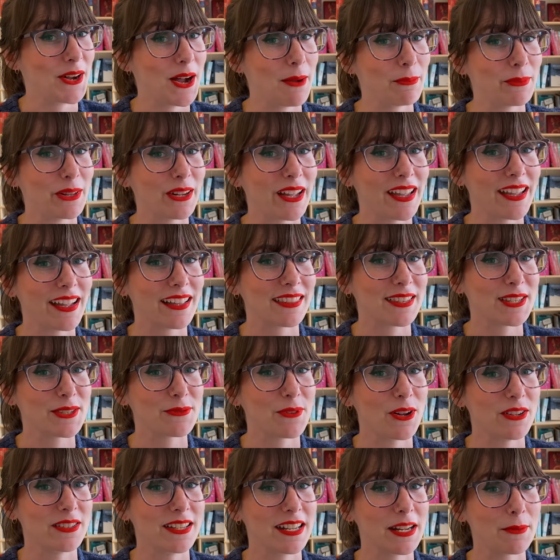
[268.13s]
I'm looking at these
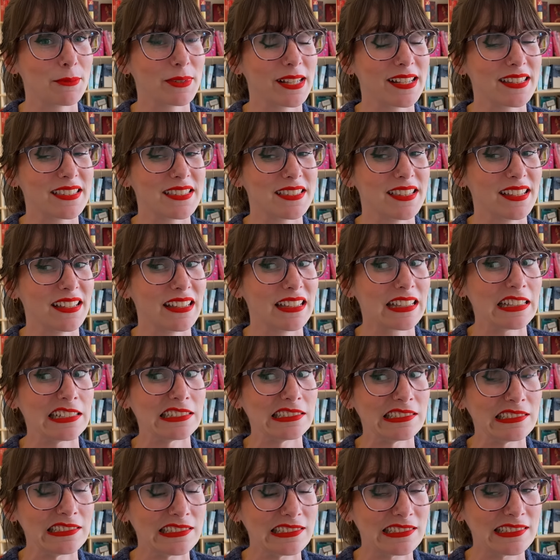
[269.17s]
fall knitting plans
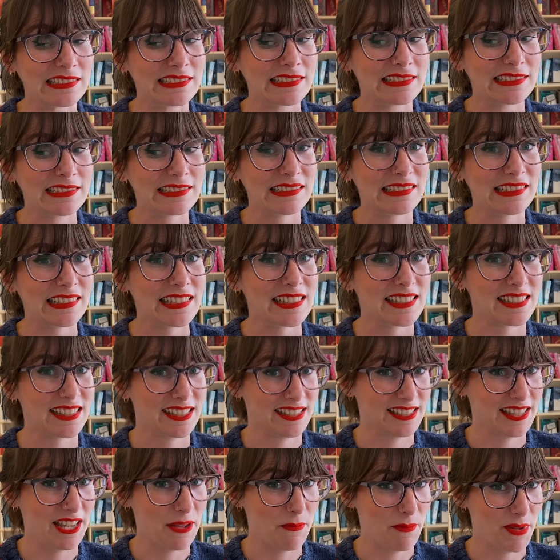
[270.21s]
thinking, is
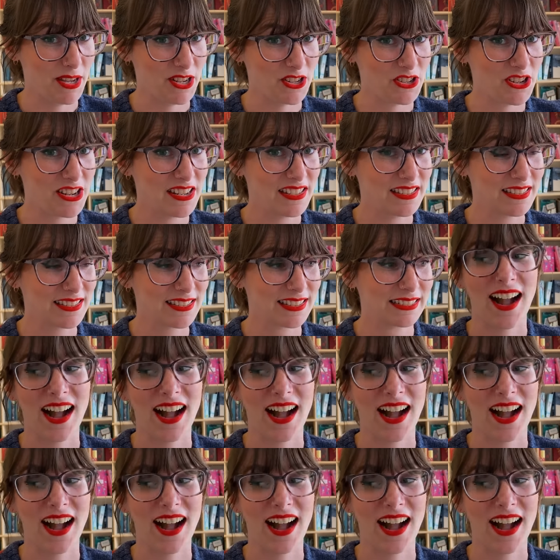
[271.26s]
this ambitious?